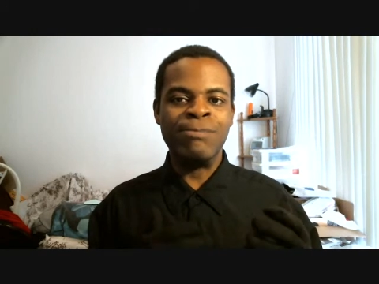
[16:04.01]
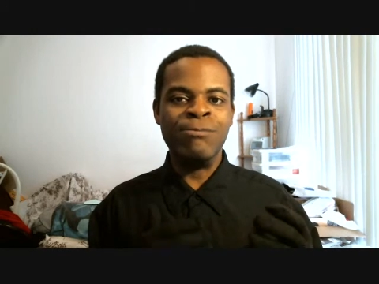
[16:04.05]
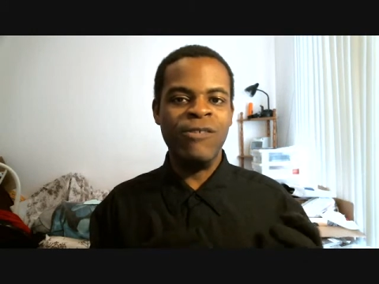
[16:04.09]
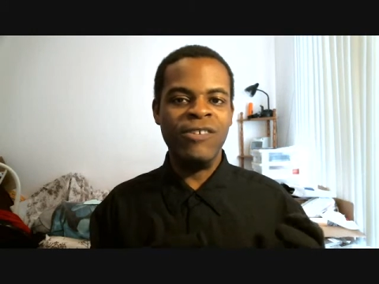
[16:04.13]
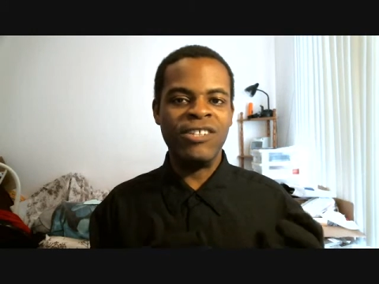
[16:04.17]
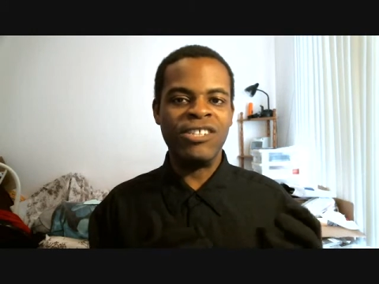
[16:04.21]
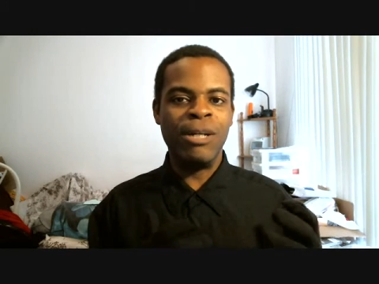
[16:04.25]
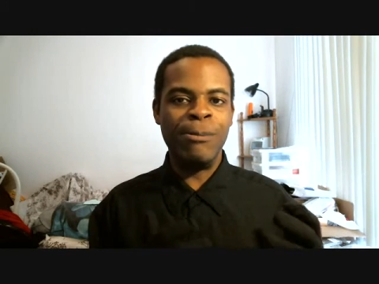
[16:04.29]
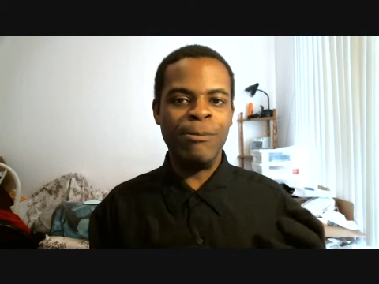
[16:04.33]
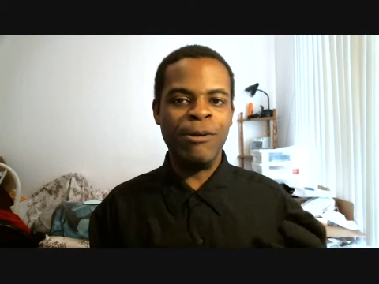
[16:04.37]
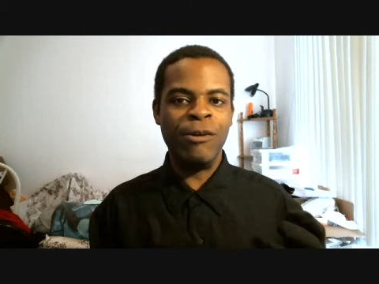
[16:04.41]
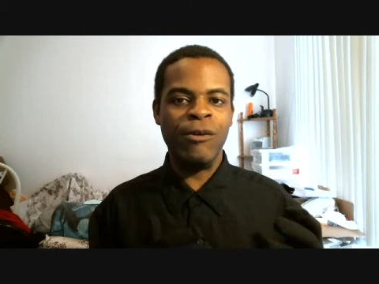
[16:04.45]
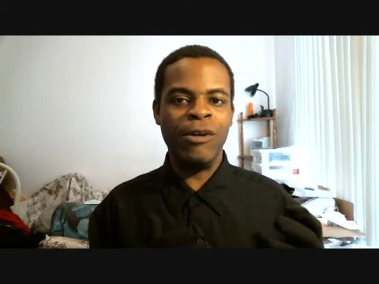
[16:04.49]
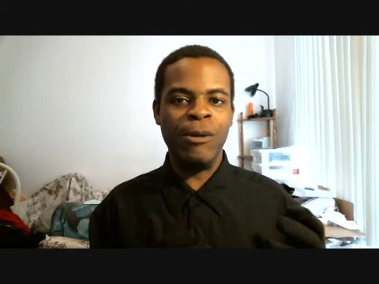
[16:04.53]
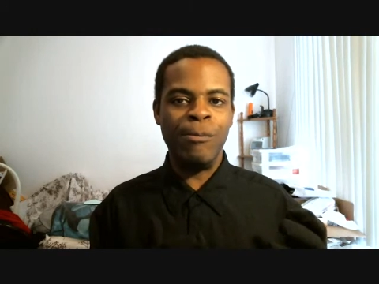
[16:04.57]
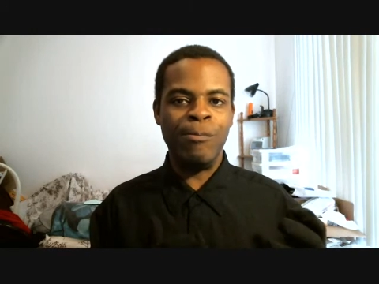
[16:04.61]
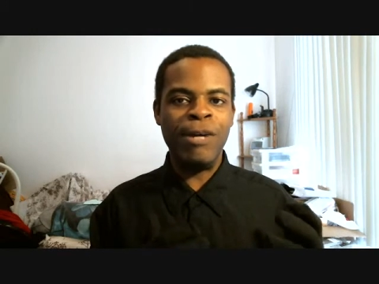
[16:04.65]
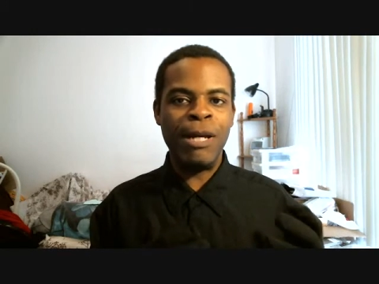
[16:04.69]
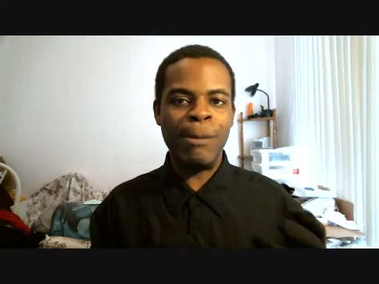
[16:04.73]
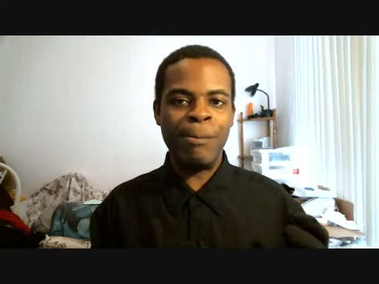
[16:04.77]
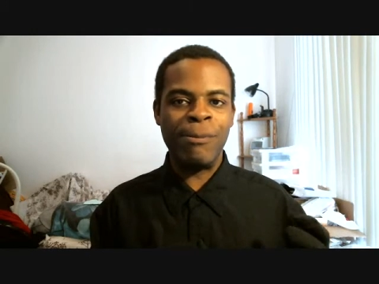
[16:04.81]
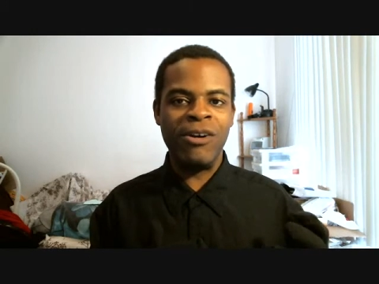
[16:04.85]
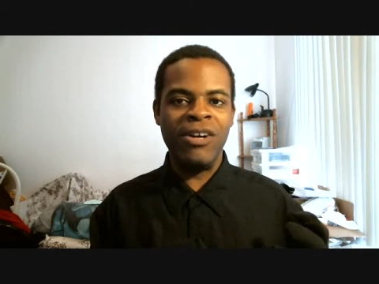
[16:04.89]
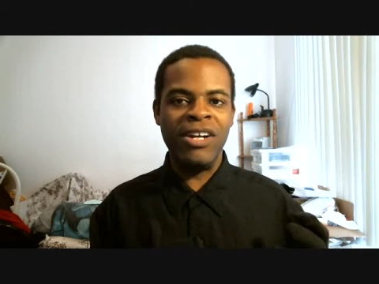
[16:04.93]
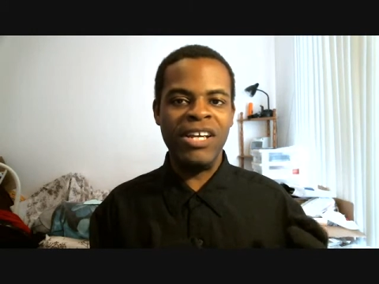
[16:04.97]
movie is going to be
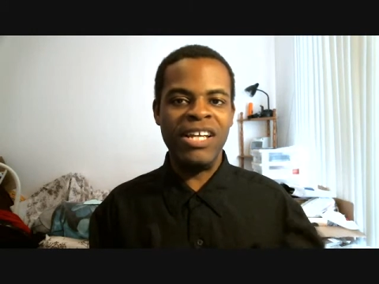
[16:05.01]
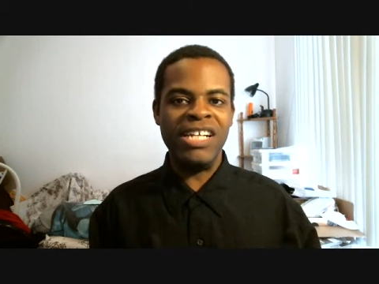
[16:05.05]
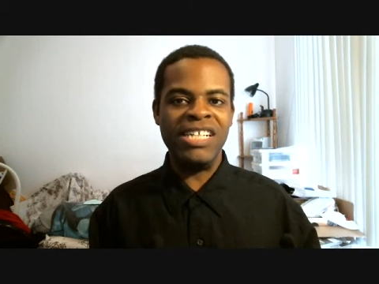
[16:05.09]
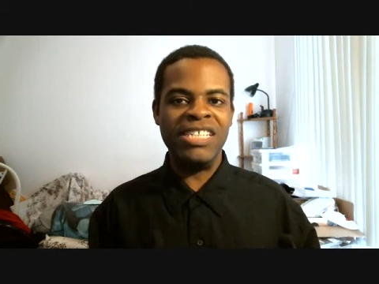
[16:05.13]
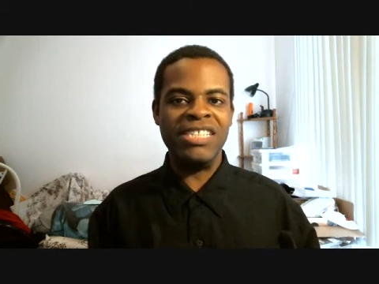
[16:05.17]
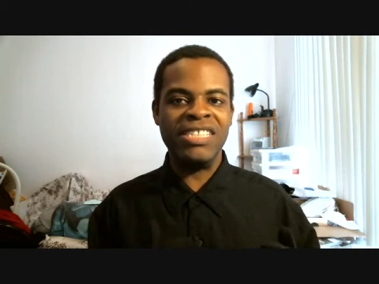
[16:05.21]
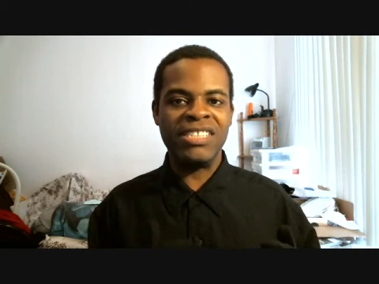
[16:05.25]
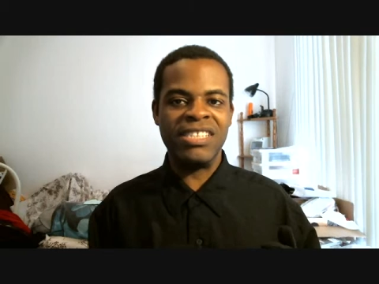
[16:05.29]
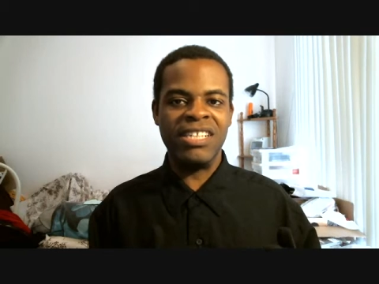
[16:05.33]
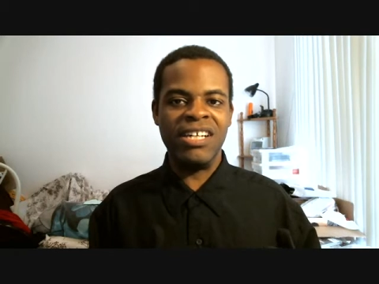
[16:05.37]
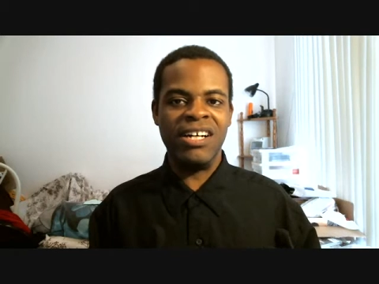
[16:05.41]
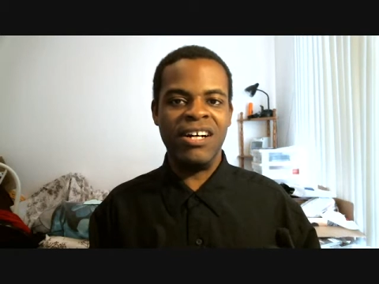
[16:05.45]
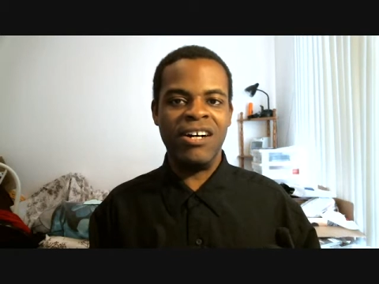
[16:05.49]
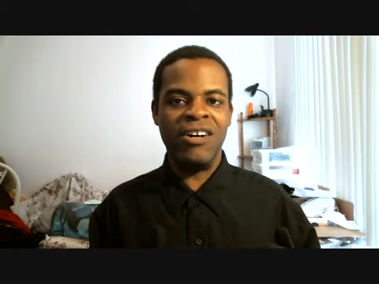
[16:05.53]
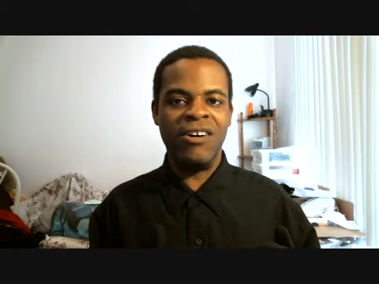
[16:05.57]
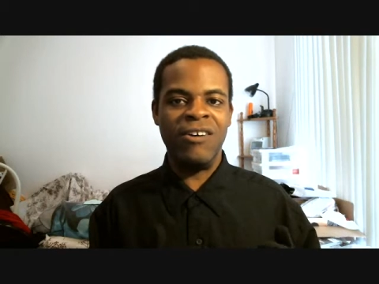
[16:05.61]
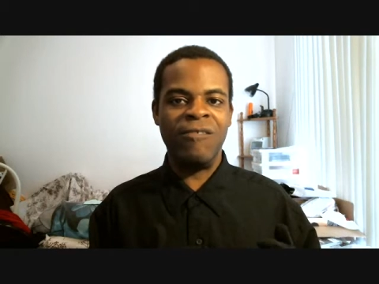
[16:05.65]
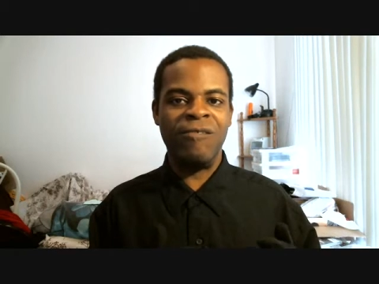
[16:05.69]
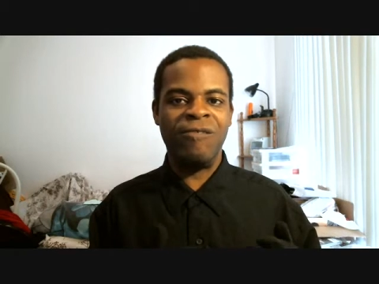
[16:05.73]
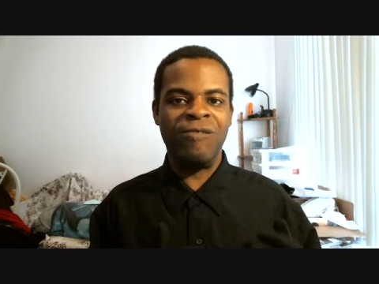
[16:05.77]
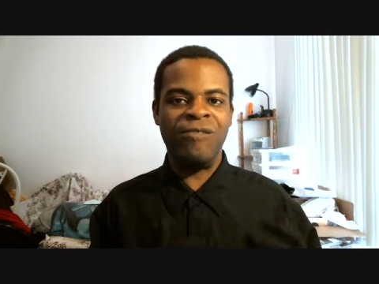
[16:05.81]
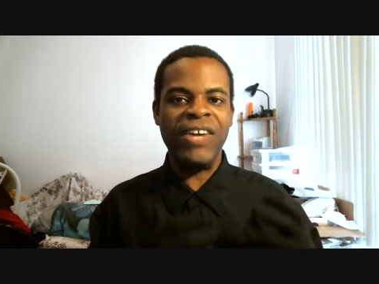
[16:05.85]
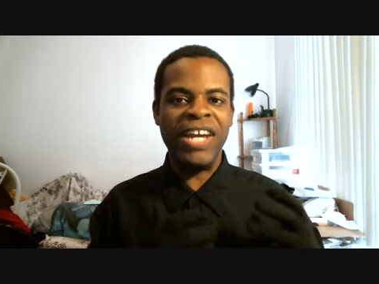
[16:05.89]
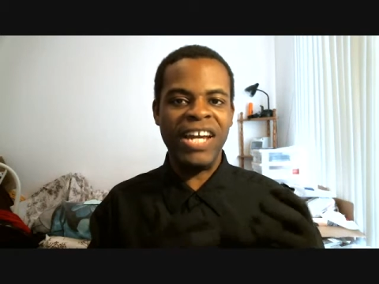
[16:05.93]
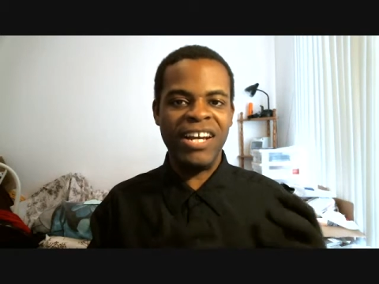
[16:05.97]
remembered is the
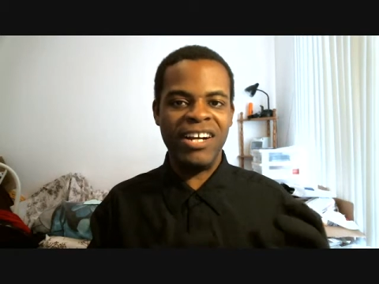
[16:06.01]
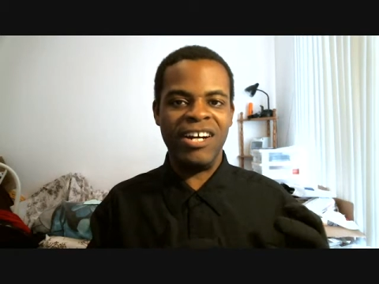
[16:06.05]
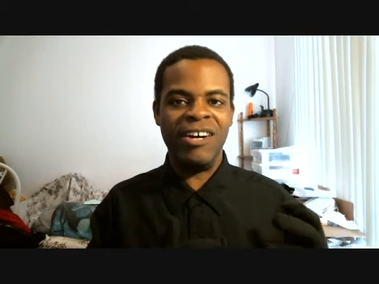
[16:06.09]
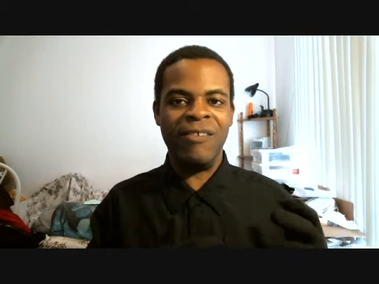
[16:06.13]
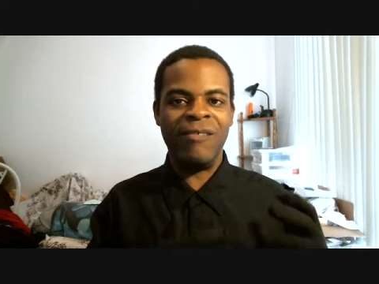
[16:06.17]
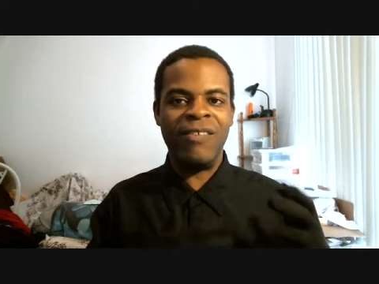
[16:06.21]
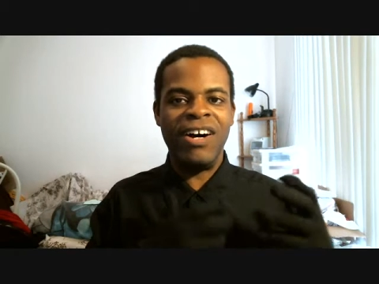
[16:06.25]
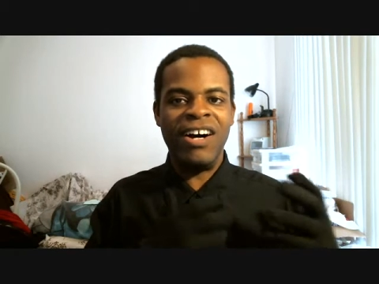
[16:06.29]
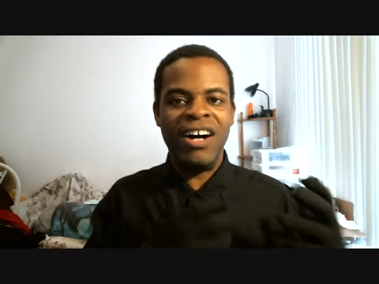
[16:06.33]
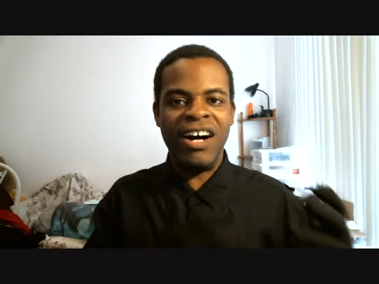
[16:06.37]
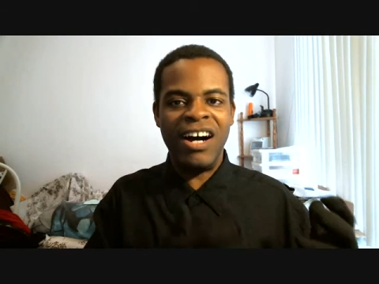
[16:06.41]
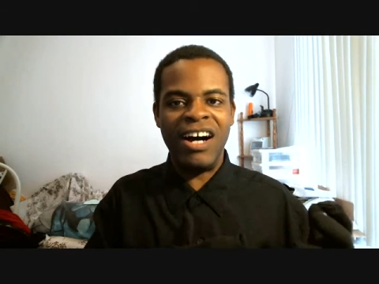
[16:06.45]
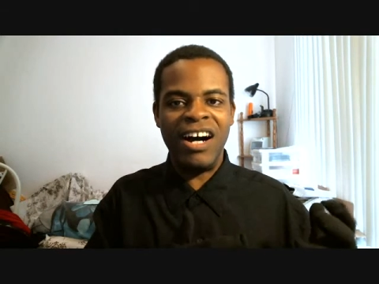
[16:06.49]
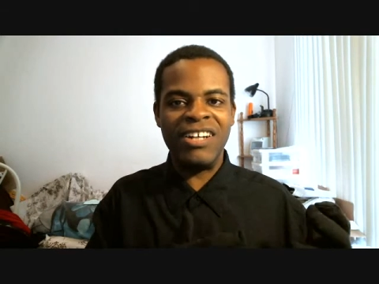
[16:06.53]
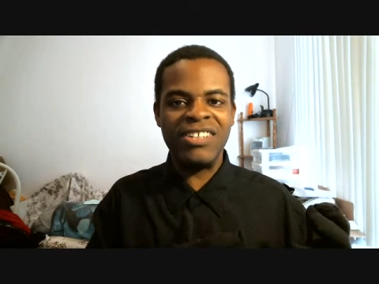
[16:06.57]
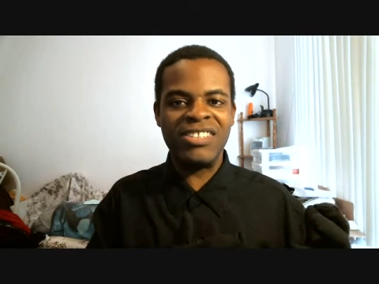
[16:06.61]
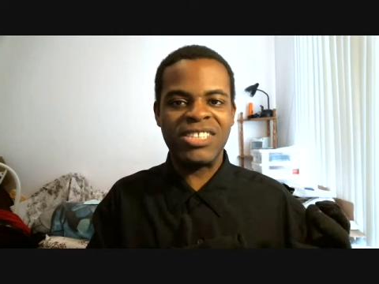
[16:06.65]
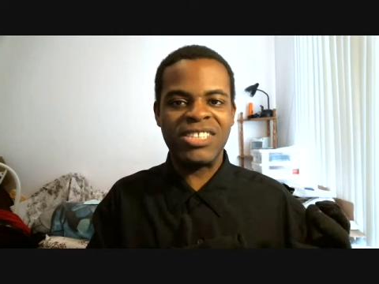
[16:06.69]
fate of Han